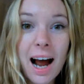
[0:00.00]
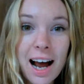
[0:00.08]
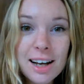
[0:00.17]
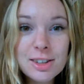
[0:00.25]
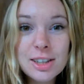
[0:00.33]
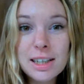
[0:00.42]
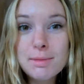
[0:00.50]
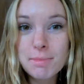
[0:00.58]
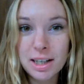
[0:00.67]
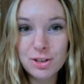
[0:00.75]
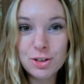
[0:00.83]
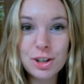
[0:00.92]
actually
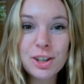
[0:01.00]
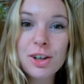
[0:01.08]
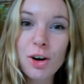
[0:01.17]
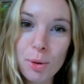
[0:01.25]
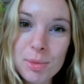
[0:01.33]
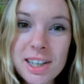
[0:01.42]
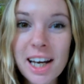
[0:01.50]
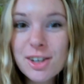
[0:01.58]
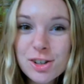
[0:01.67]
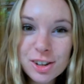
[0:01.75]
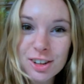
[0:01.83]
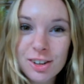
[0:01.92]
mention
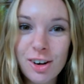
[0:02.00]
accommodation